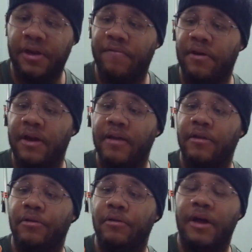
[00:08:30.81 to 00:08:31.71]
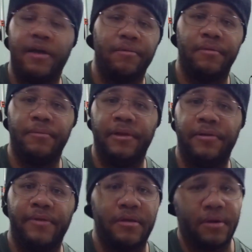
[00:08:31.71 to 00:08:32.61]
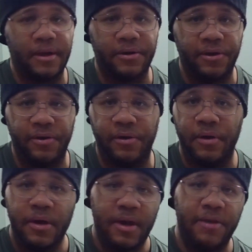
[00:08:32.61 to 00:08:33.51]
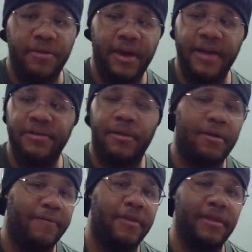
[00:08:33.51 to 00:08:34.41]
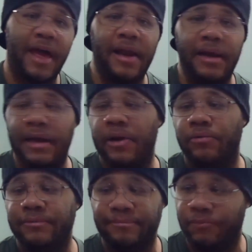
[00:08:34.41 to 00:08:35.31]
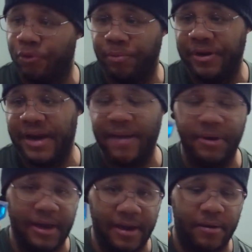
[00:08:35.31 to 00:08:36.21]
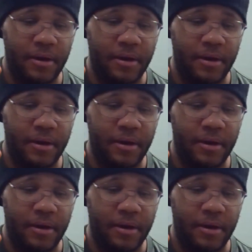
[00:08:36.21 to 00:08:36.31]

Give it a nice little gloss with some clear resin, let it cure, and you got yourself a solid little rupee diamond here.